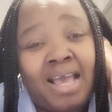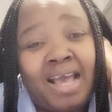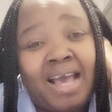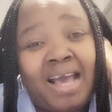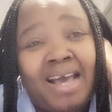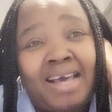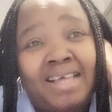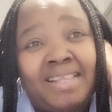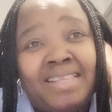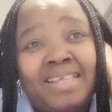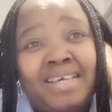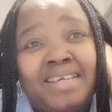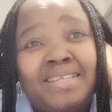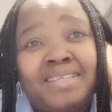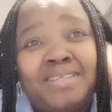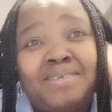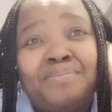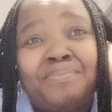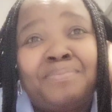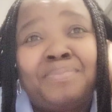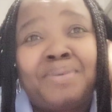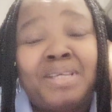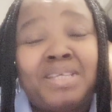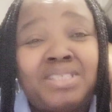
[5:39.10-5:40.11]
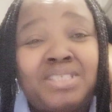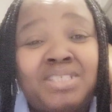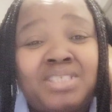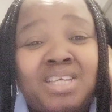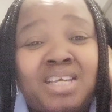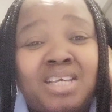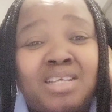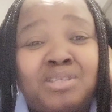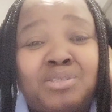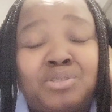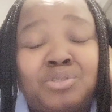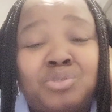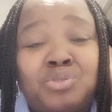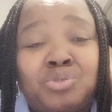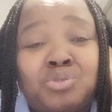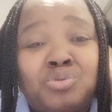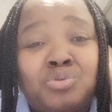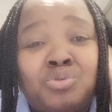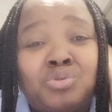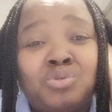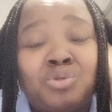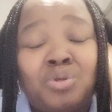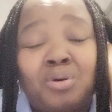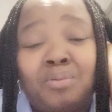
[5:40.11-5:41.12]
And then the patient
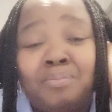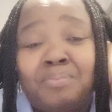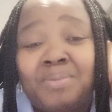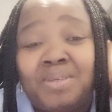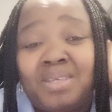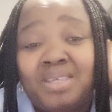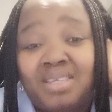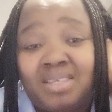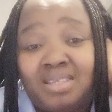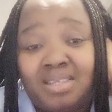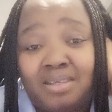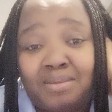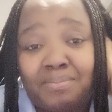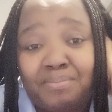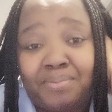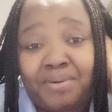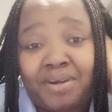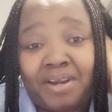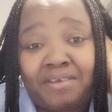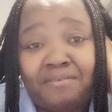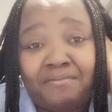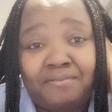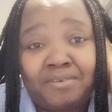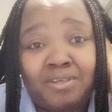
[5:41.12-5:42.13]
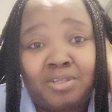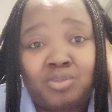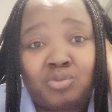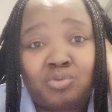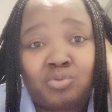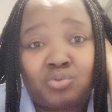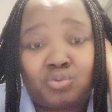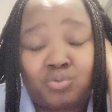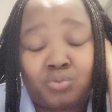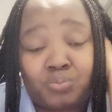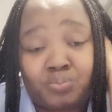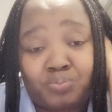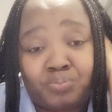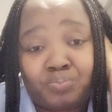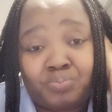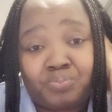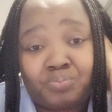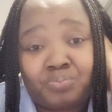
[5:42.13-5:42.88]
should not be in a private room.